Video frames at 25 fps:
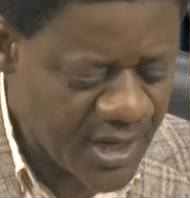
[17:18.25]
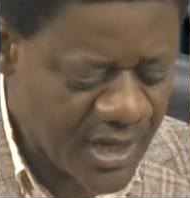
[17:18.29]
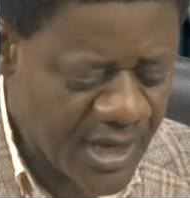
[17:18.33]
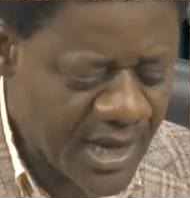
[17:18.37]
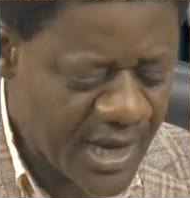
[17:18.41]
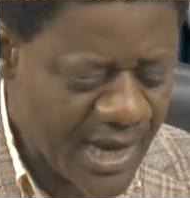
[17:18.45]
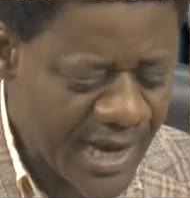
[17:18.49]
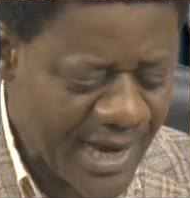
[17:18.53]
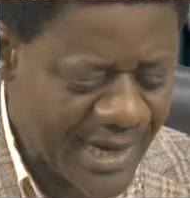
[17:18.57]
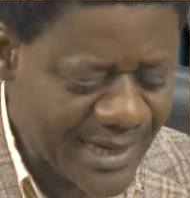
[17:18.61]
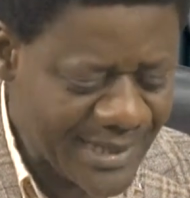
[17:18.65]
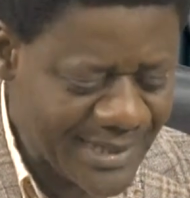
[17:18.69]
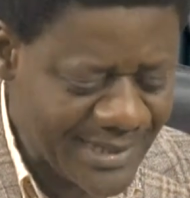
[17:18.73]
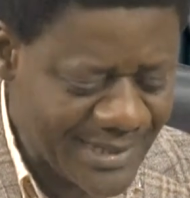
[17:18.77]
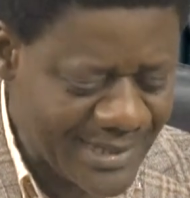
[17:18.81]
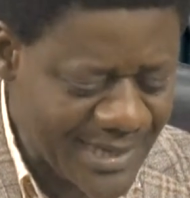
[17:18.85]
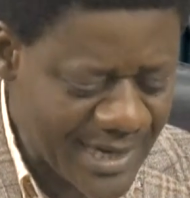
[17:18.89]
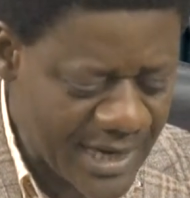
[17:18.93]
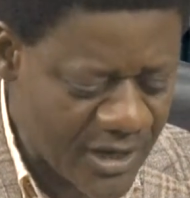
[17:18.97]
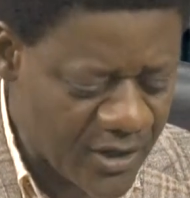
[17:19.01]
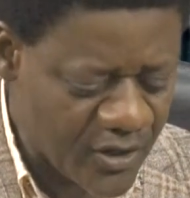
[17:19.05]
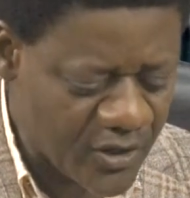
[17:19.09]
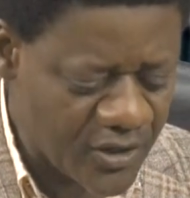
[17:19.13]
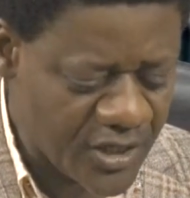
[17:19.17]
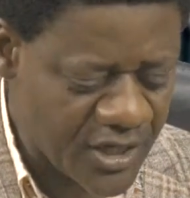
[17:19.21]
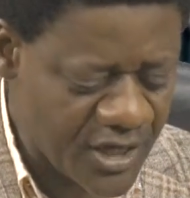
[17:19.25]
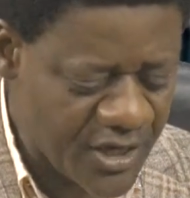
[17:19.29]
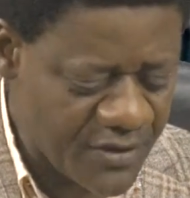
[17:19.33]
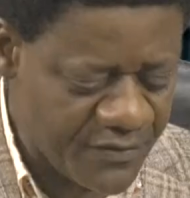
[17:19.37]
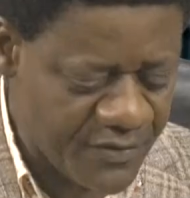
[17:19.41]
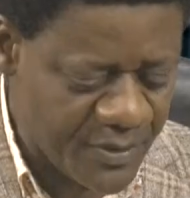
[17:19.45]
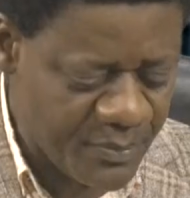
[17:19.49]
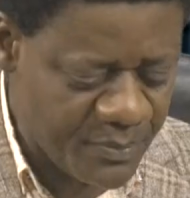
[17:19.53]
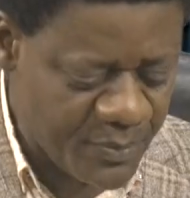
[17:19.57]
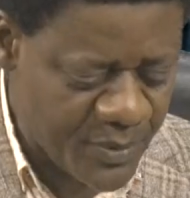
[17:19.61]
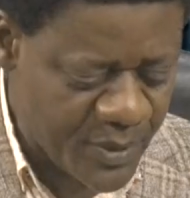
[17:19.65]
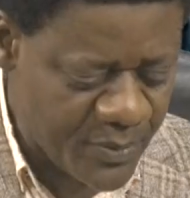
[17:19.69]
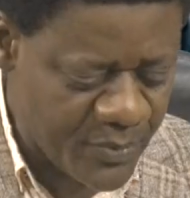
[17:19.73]
I doubt if the
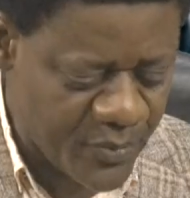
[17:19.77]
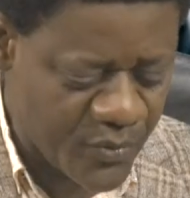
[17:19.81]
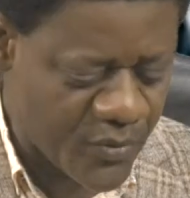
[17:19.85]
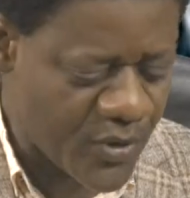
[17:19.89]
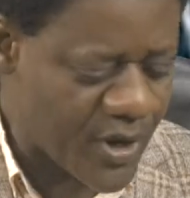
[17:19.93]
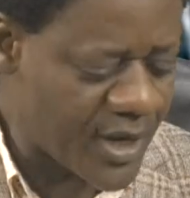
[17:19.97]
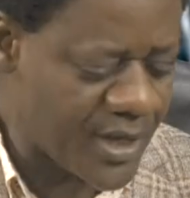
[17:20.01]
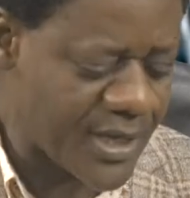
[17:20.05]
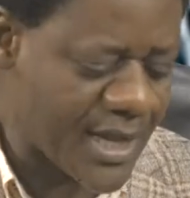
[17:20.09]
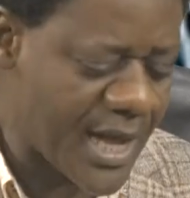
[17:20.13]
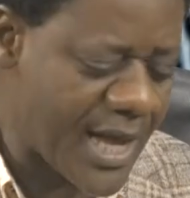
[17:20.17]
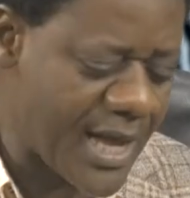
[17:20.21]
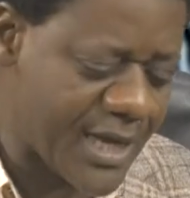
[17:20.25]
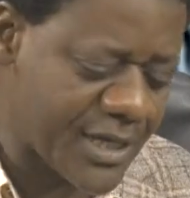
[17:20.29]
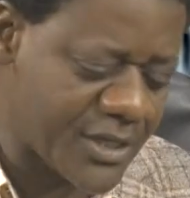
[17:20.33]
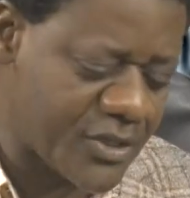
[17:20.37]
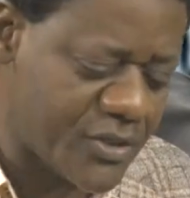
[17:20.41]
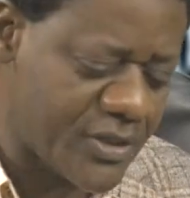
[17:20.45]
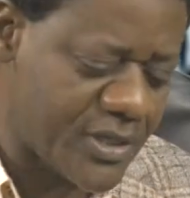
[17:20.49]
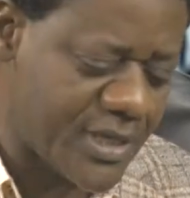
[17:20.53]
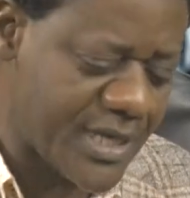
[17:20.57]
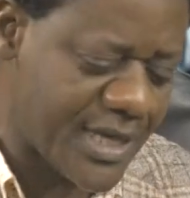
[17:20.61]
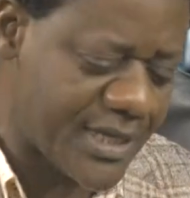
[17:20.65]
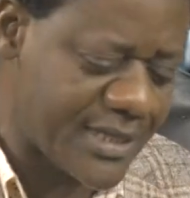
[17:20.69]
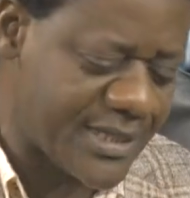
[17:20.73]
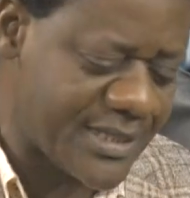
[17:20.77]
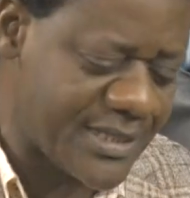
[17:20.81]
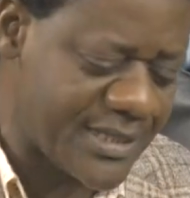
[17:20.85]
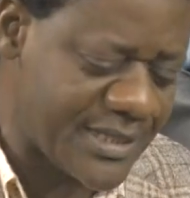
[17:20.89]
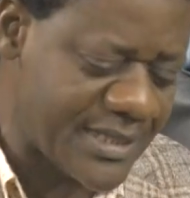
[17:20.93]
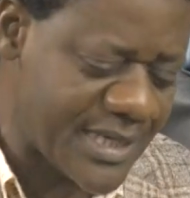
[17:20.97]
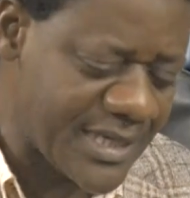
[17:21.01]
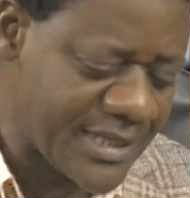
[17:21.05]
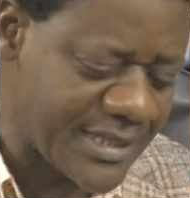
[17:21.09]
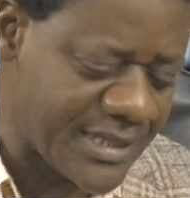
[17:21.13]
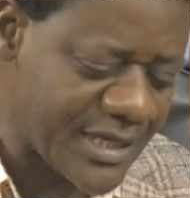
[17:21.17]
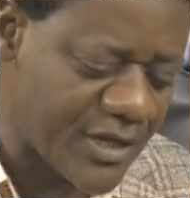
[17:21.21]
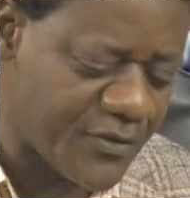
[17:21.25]
people are actually at the
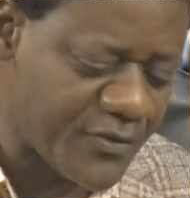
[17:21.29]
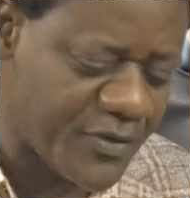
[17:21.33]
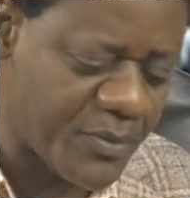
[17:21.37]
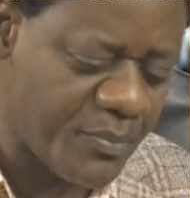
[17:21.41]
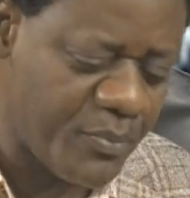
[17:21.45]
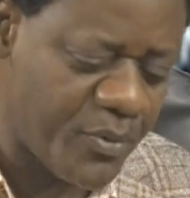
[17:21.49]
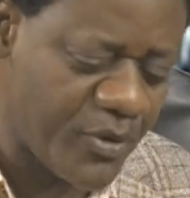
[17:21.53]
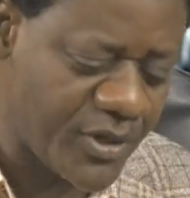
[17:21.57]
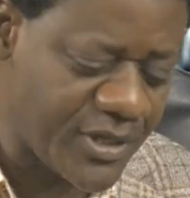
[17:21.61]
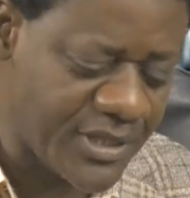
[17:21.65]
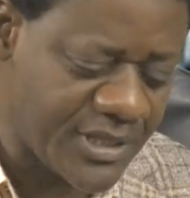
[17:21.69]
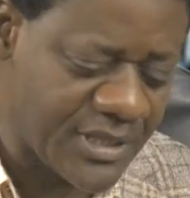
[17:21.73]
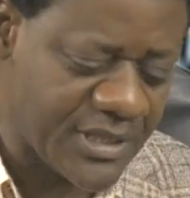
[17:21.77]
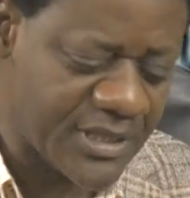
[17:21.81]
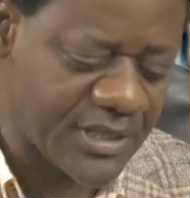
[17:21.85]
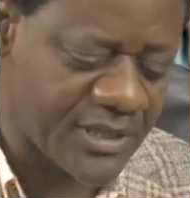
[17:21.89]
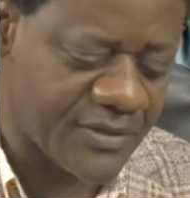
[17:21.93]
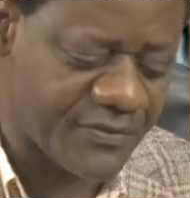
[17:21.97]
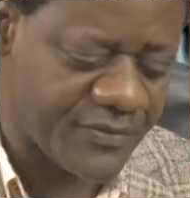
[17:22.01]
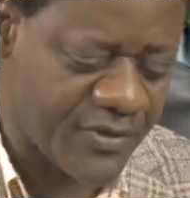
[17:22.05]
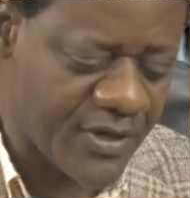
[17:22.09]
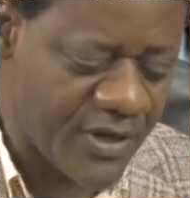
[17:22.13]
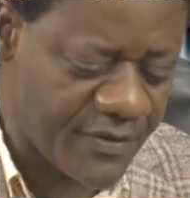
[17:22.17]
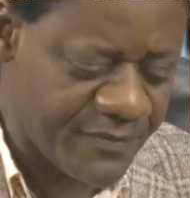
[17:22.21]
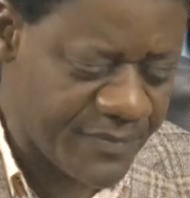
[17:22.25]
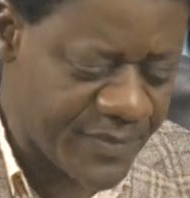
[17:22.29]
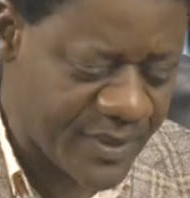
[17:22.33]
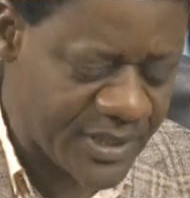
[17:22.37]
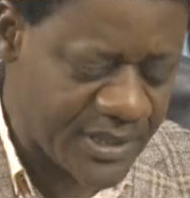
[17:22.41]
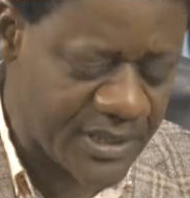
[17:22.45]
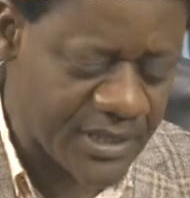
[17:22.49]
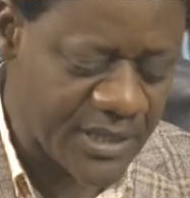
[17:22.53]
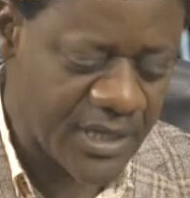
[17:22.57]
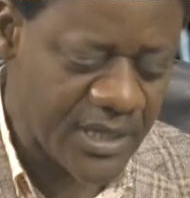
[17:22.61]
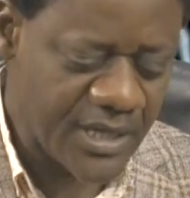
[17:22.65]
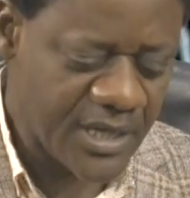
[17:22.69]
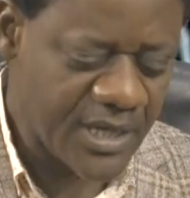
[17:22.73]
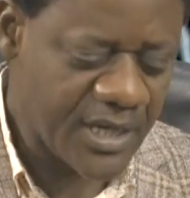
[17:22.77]
center of the policies of government,
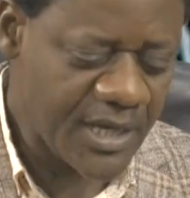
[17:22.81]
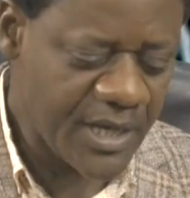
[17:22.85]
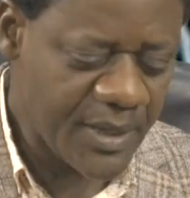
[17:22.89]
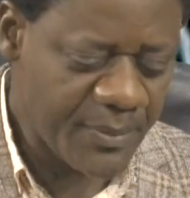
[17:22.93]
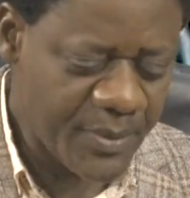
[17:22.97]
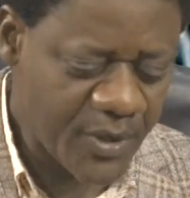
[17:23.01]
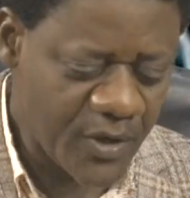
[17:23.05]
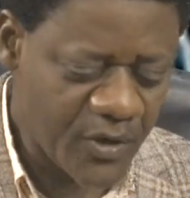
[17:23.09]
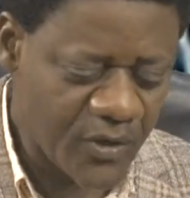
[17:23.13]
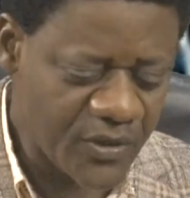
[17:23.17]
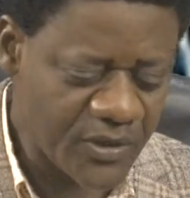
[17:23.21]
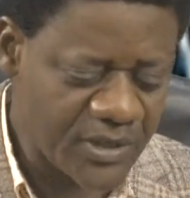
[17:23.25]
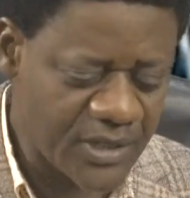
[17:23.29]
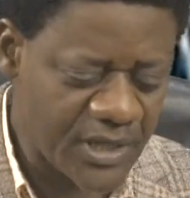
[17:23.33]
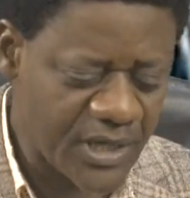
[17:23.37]
because